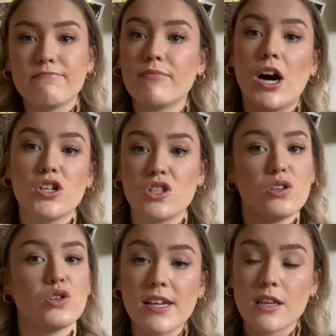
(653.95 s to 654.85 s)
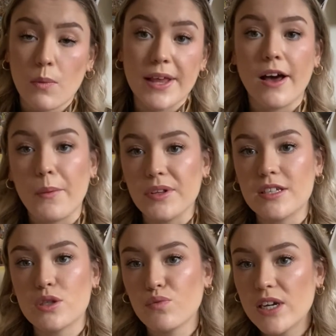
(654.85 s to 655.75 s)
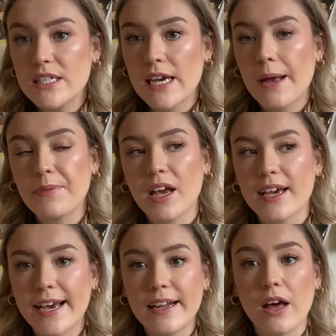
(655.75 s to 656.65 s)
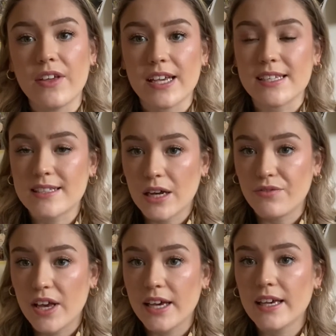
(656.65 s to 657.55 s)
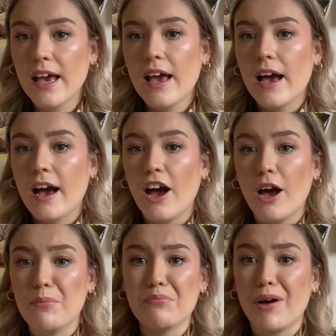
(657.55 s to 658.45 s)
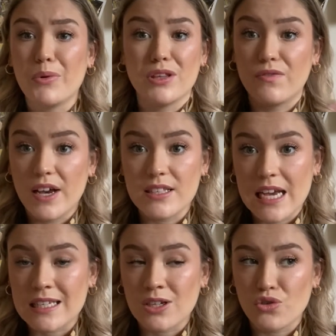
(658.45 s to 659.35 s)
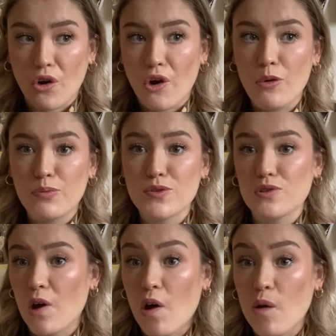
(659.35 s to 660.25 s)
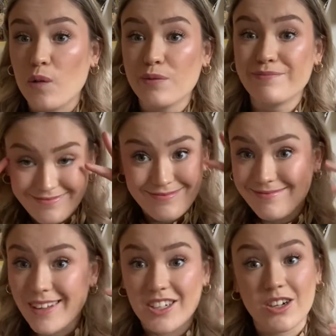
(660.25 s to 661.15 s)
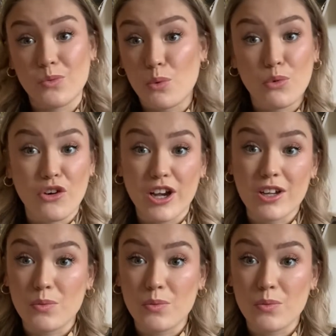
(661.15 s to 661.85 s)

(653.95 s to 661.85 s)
I just knew straight away that I wanted to read it. Again, I think it's sapphic with the fake dating trope, so I don't know what more I could